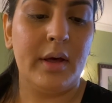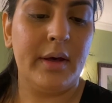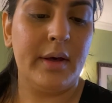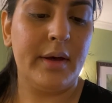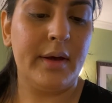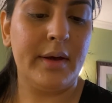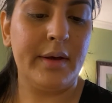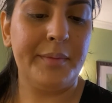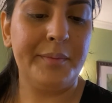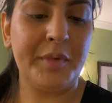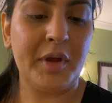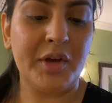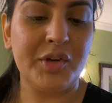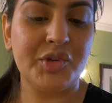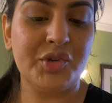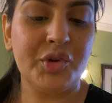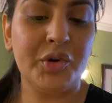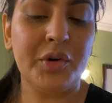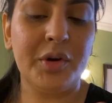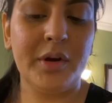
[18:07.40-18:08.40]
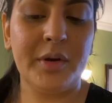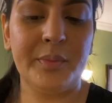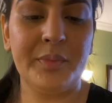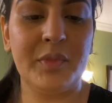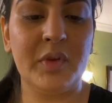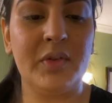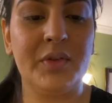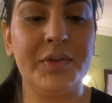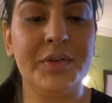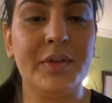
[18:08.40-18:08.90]
I'm not sure.
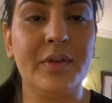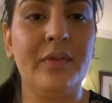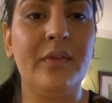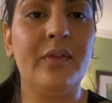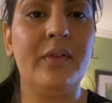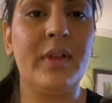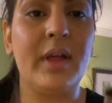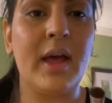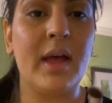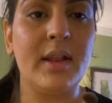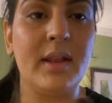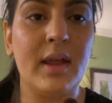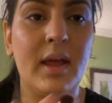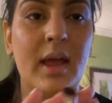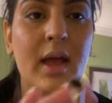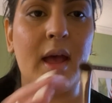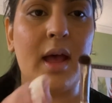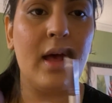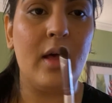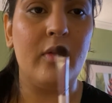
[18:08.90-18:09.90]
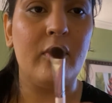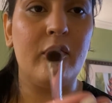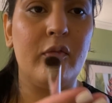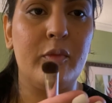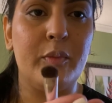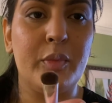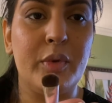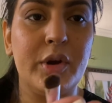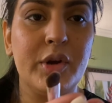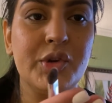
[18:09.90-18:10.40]
This is a flat elf
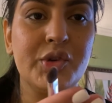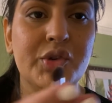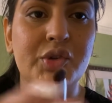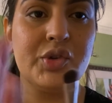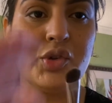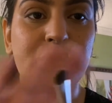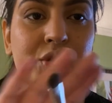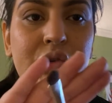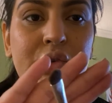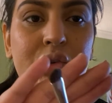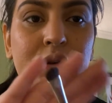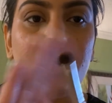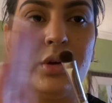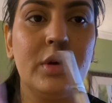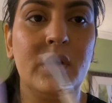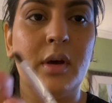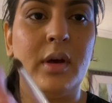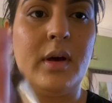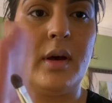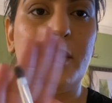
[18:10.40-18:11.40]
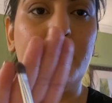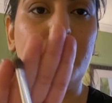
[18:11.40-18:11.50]
brush. I'm